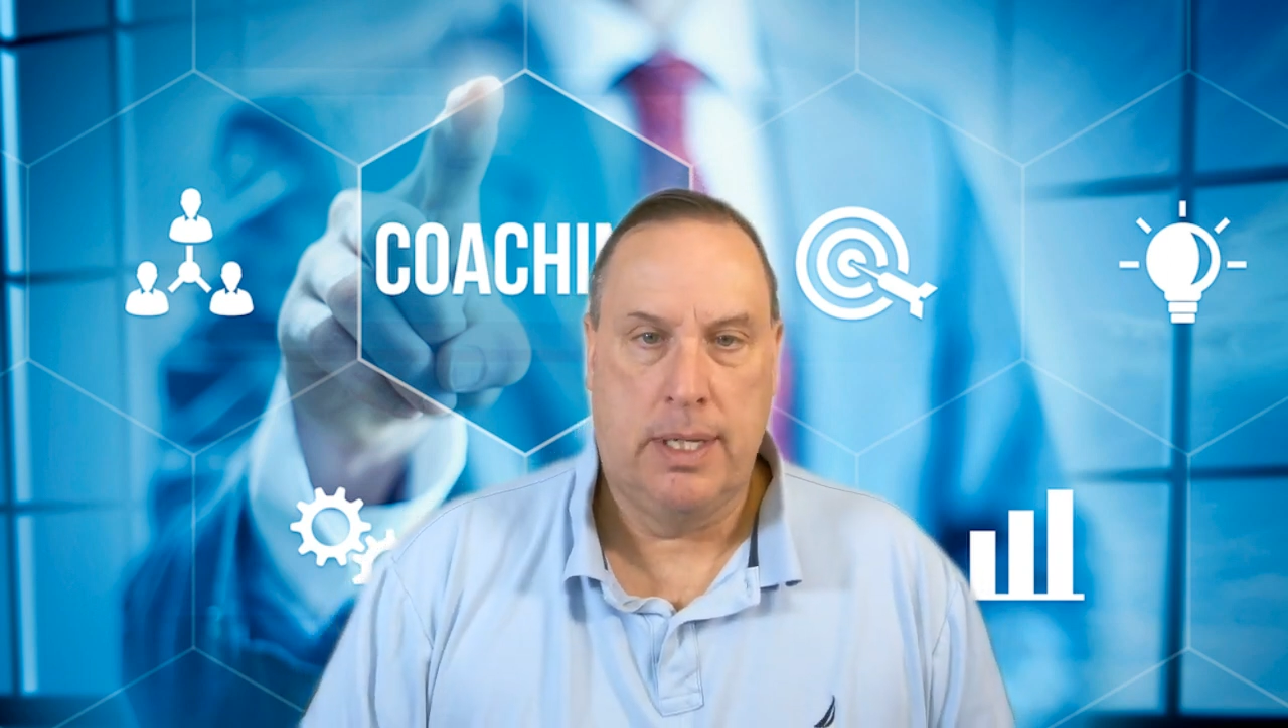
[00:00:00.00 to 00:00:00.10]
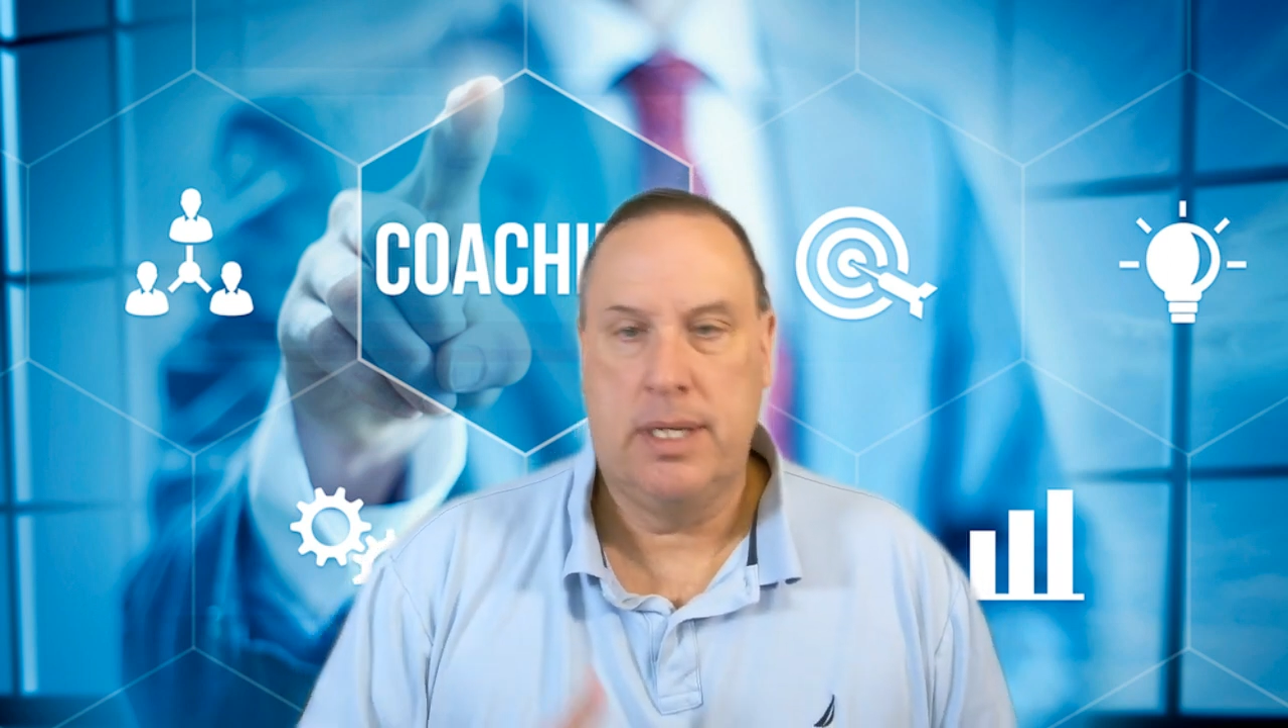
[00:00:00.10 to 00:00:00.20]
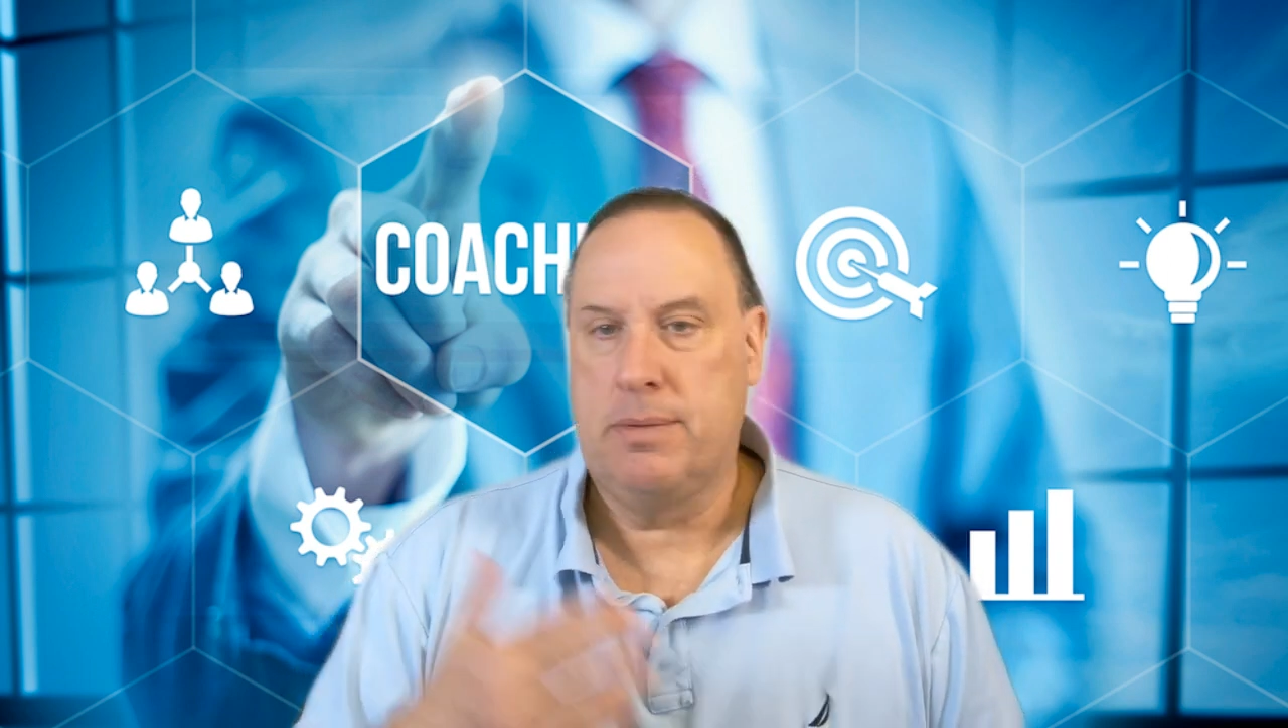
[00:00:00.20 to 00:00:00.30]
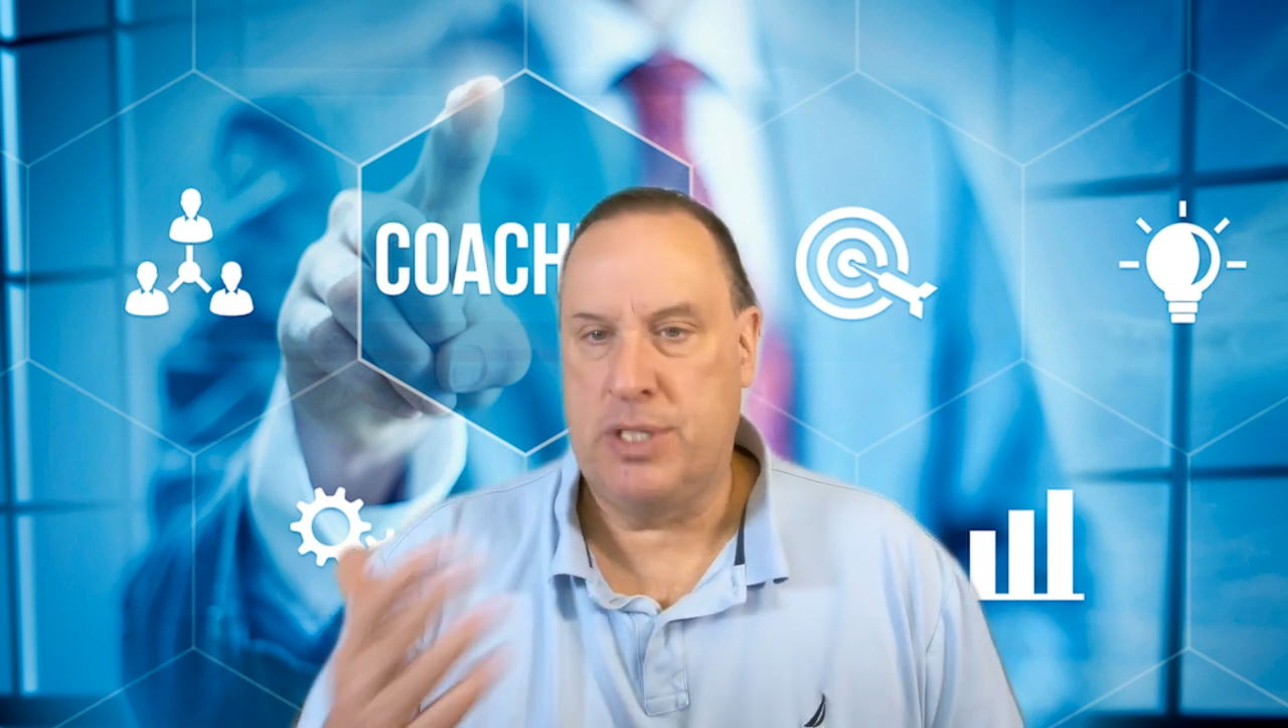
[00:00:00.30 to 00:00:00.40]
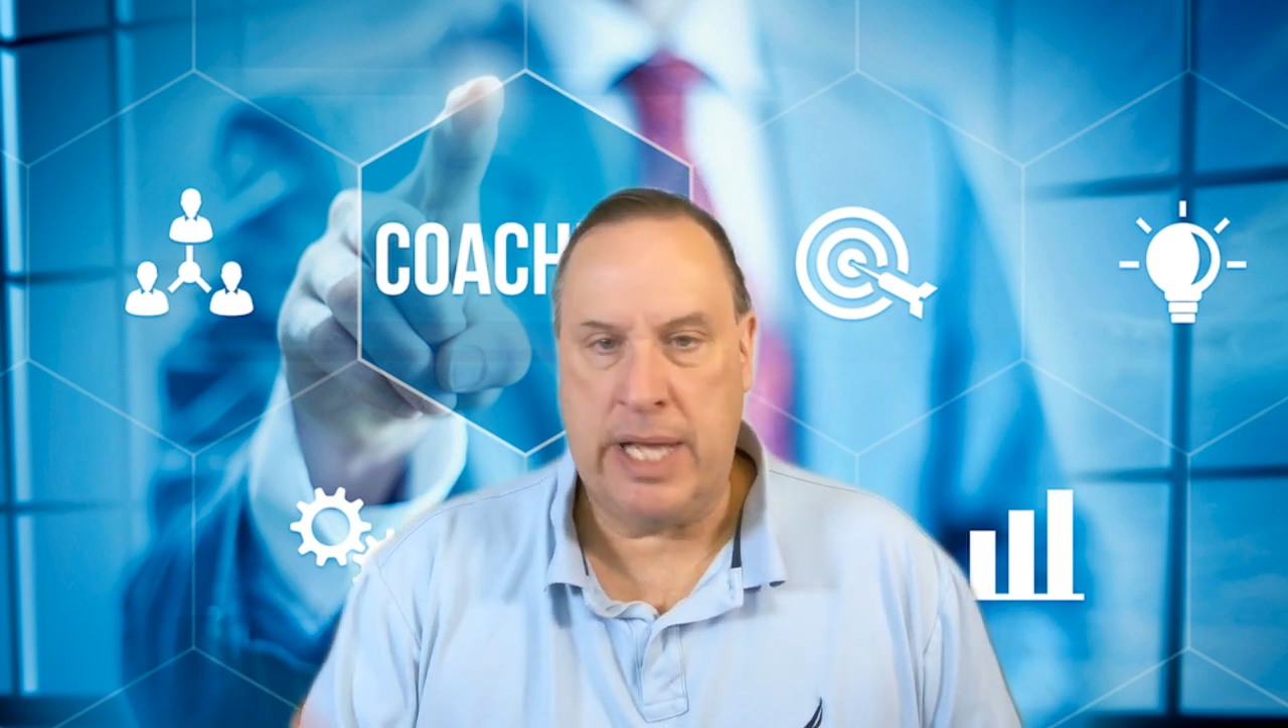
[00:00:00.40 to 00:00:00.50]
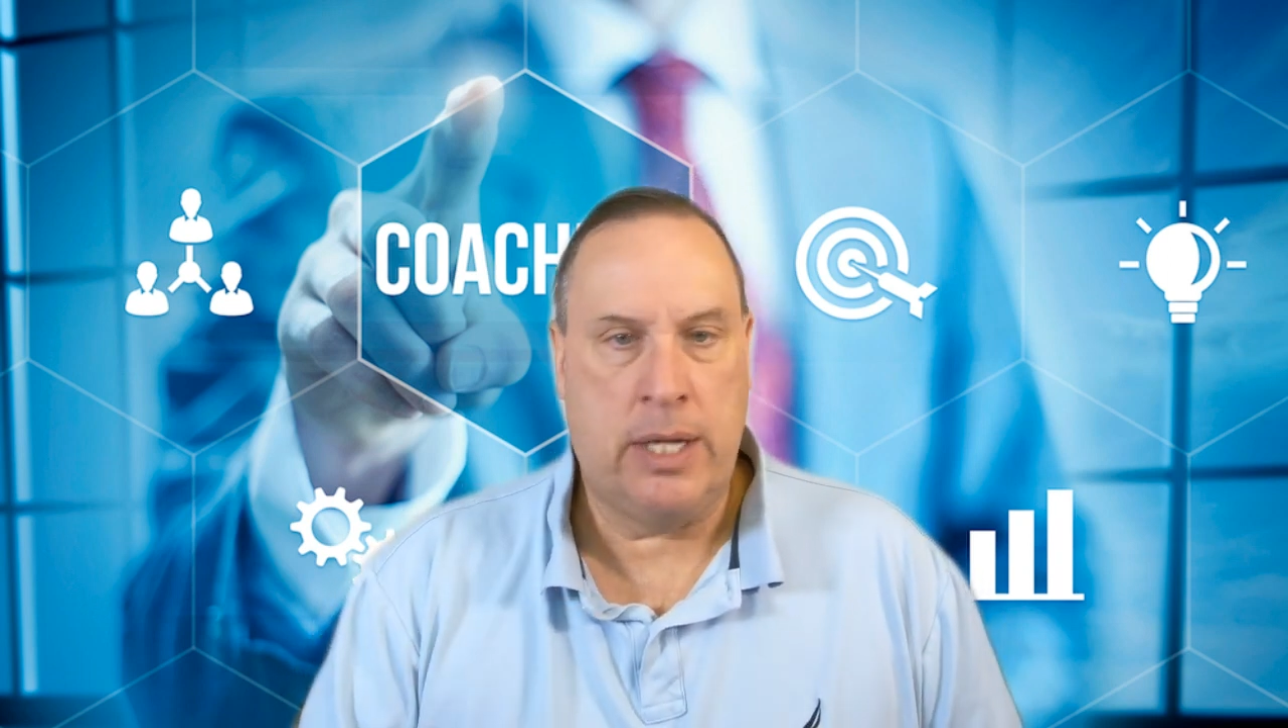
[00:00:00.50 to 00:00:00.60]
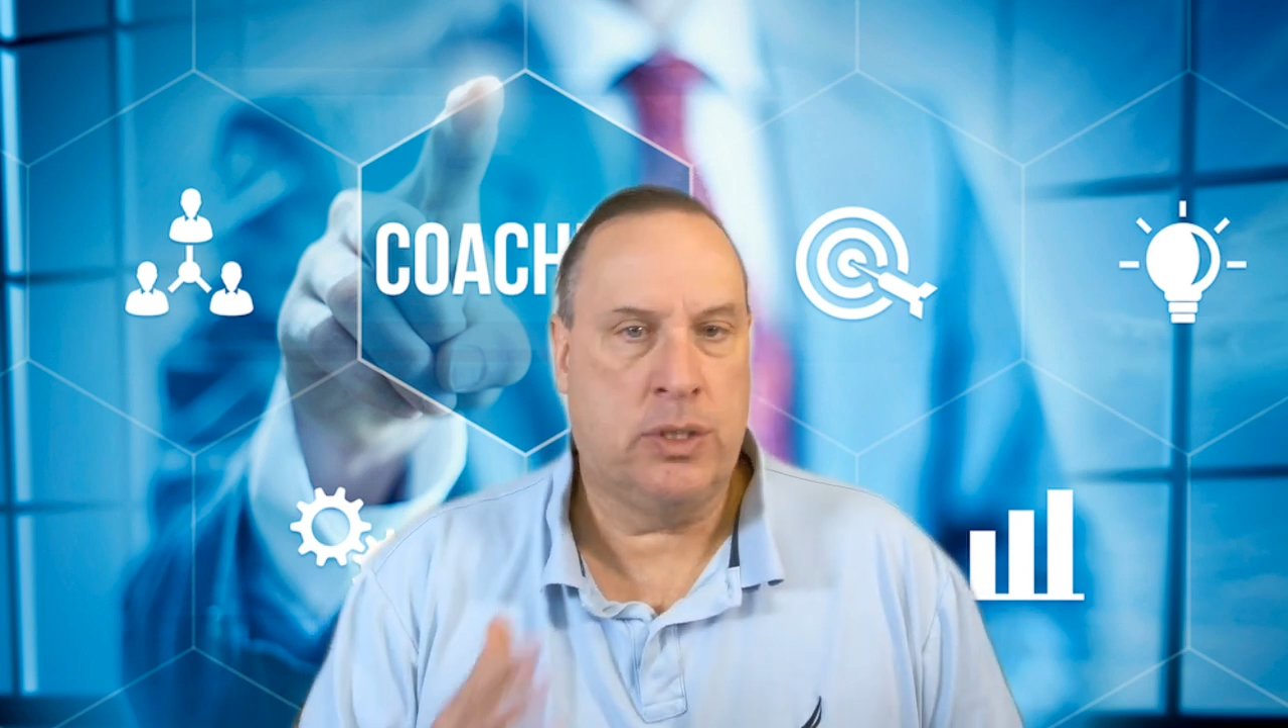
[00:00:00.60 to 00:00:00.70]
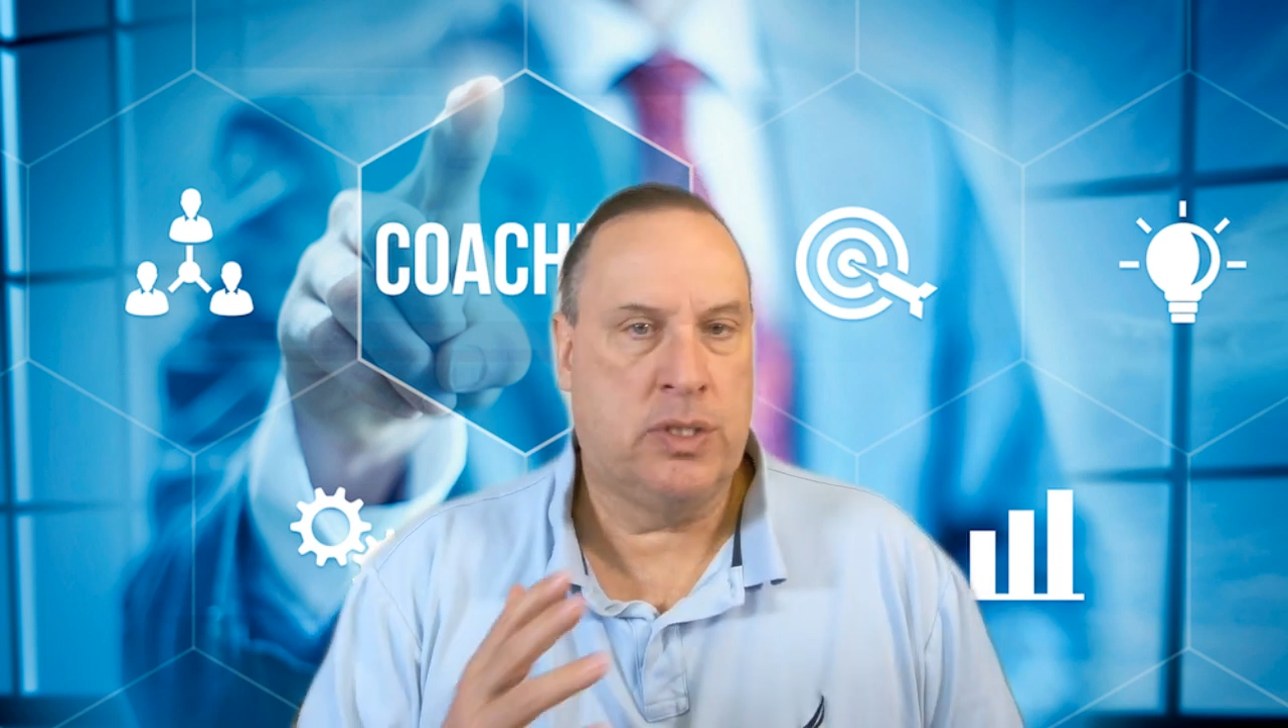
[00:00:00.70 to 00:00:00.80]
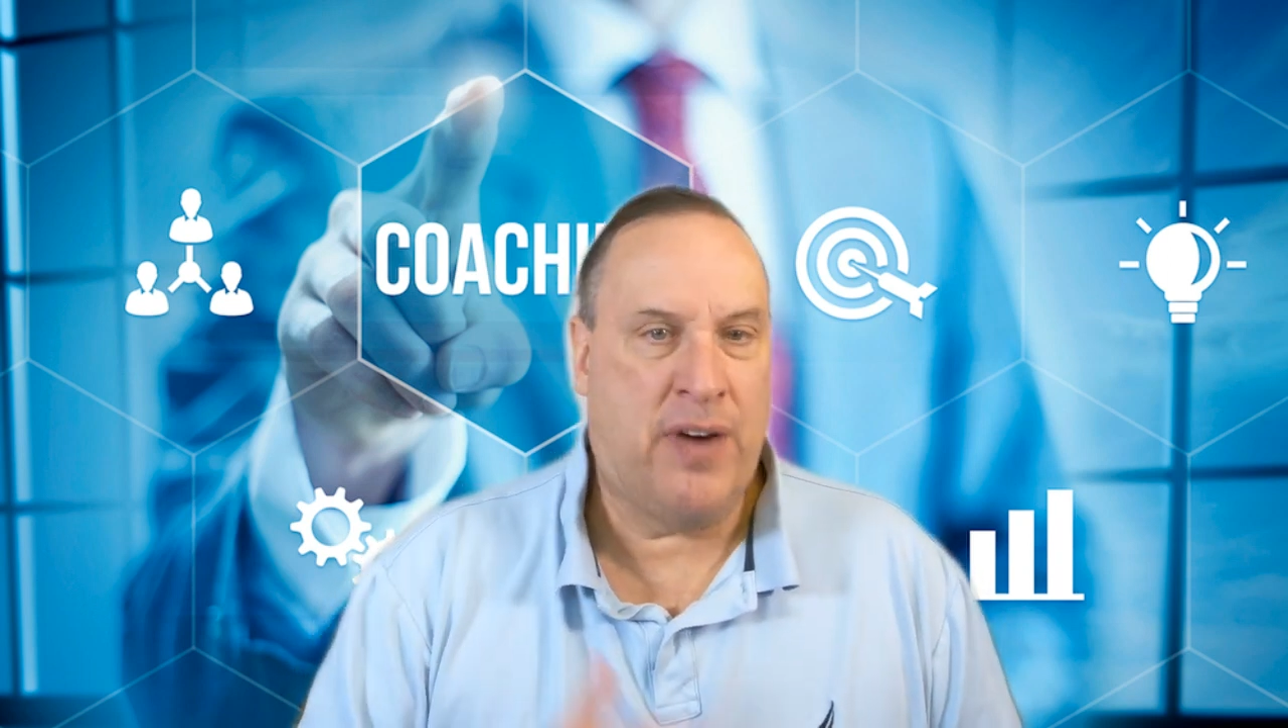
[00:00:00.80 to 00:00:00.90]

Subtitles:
sales,